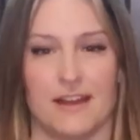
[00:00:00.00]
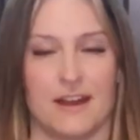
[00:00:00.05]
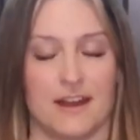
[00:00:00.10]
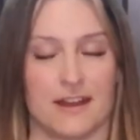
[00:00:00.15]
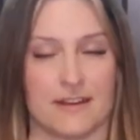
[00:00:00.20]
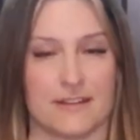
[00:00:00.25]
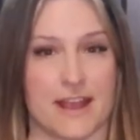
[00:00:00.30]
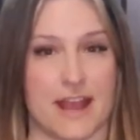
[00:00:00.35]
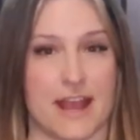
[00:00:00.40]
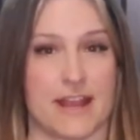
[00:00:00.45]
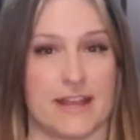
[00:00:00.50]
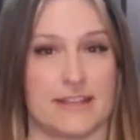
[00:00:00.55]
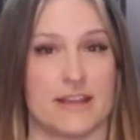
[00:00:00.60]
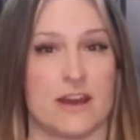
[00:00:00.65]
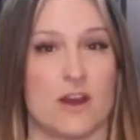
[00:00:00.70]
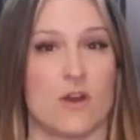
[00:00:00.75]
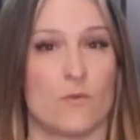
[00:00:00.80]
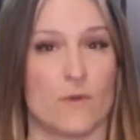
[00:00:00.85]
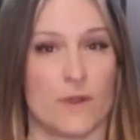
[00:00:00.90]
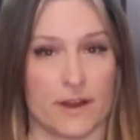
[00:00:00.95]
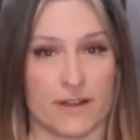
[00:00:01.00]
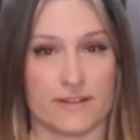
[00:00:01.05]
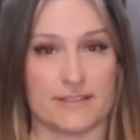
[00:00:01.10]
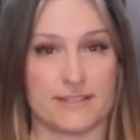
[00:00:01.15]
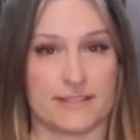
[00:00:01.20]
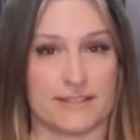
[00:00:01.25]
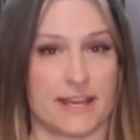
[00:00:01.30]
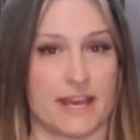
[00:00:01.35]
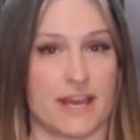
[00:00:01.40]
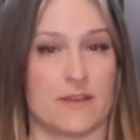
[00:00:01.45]
All right, now where to
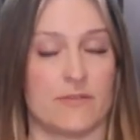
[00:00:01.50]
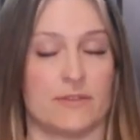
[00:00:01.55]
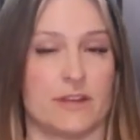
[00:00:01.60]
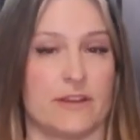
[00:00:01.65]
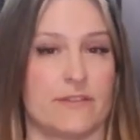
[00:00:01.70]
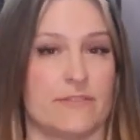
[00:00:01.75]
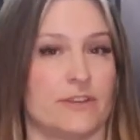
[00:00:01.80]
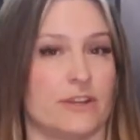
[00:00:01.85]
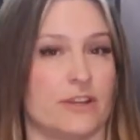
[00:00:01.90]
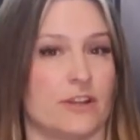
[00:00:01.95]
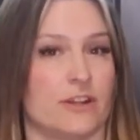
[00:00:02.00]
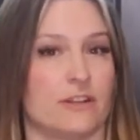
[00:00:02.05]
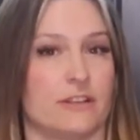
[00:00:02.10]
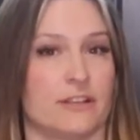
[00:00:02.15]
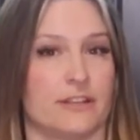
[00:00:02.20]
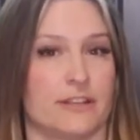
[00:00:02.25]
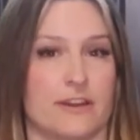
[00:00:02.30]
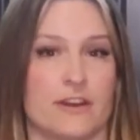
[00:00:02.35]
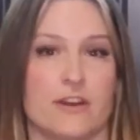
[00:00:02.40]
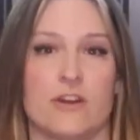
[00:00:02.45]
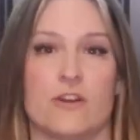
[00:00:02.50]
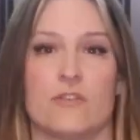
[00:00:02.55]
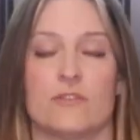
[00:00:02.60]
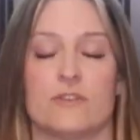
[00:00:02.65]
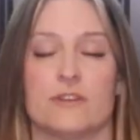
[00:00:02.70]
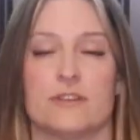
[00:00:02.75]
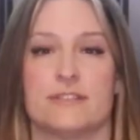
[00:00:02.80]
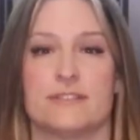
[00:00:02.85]
stay whenever you're in Glencoe.